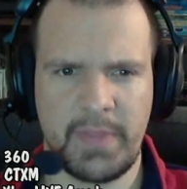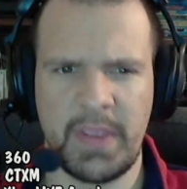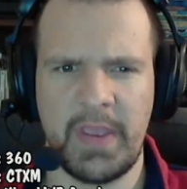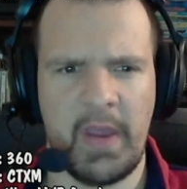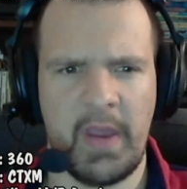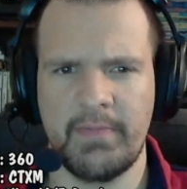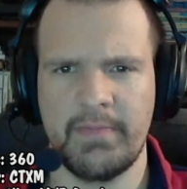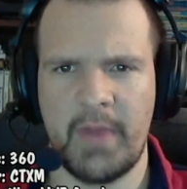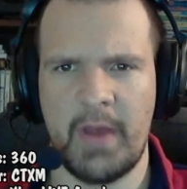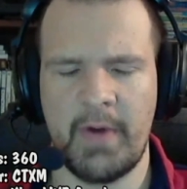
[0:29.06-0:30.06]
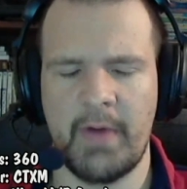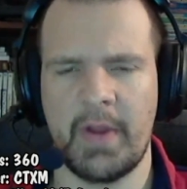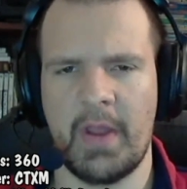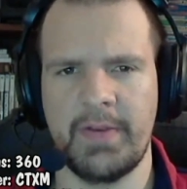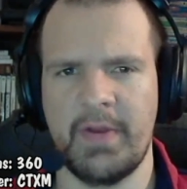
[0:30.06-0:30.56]
Yeah, I was
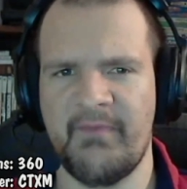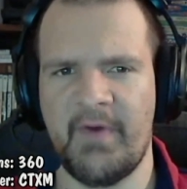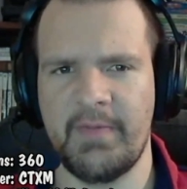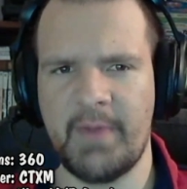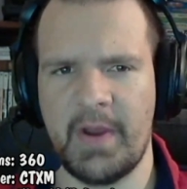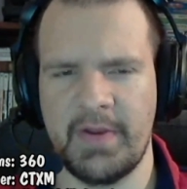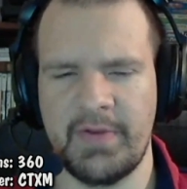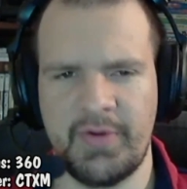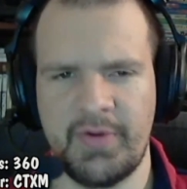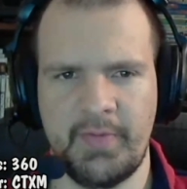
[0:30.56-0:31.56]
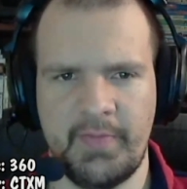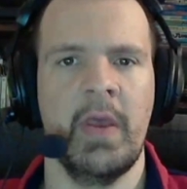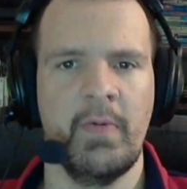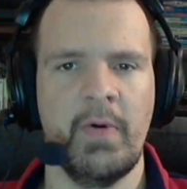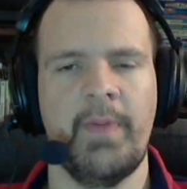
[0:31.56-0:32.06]
kind of dumbfounded by it too.
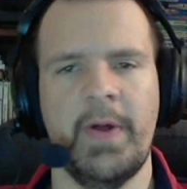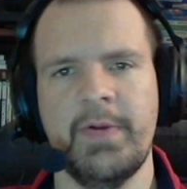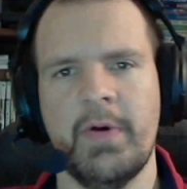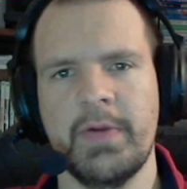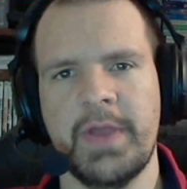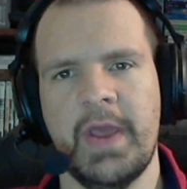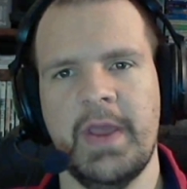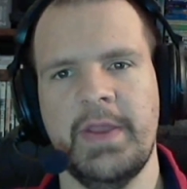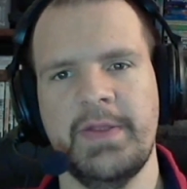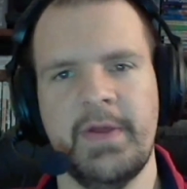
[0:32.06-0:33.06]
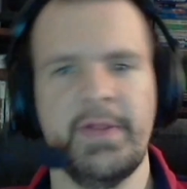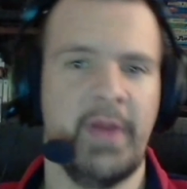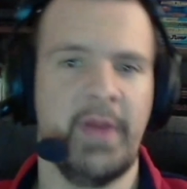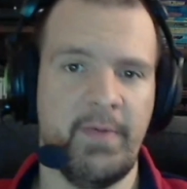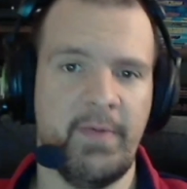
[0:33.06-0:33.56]
Well, Puzzle Arcade
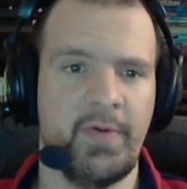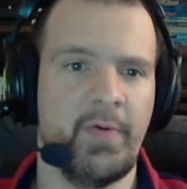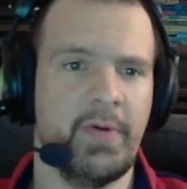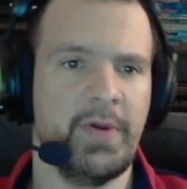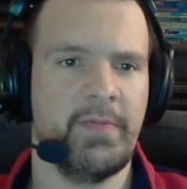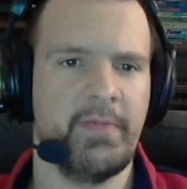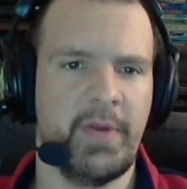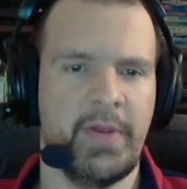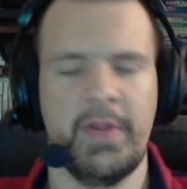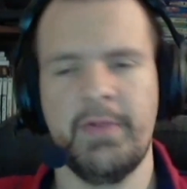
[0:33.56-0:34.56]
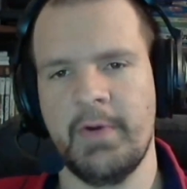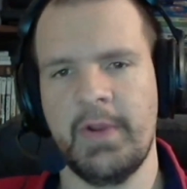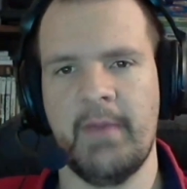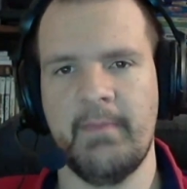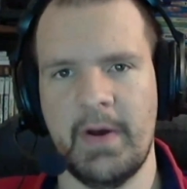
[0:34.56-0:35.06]
doesn't have a story. It doesn't really
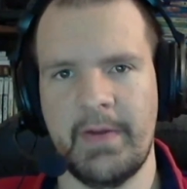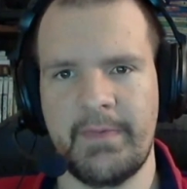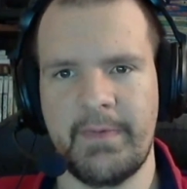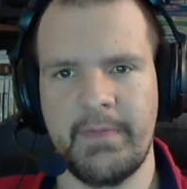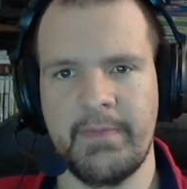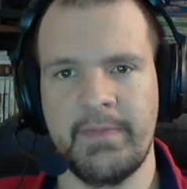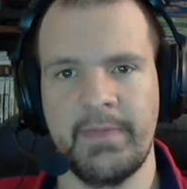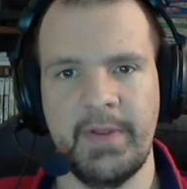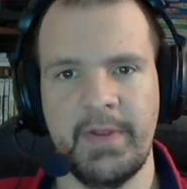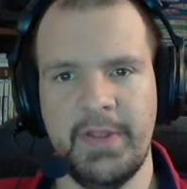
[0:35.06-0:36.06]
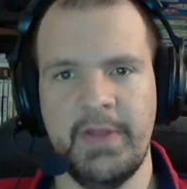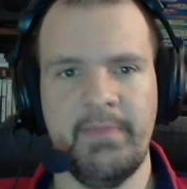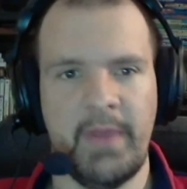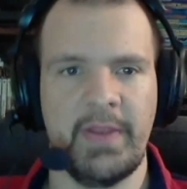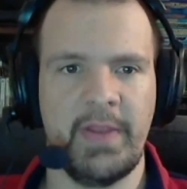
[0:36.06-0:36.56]
have much. This is
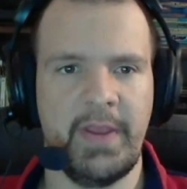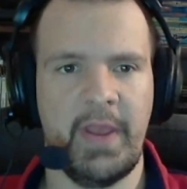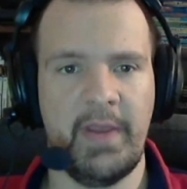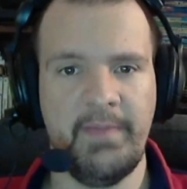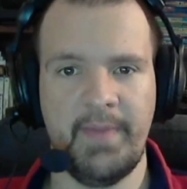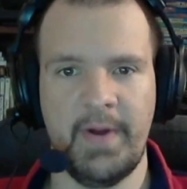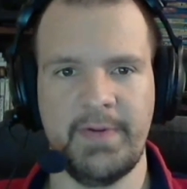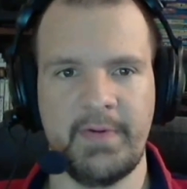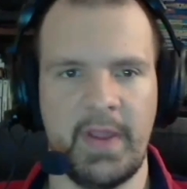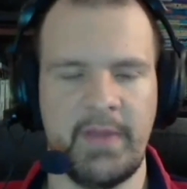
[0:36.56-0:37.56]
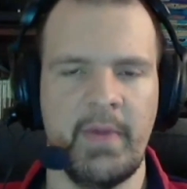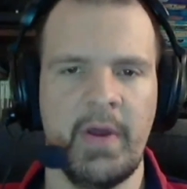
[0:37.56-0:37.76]
mainly a puzzle game.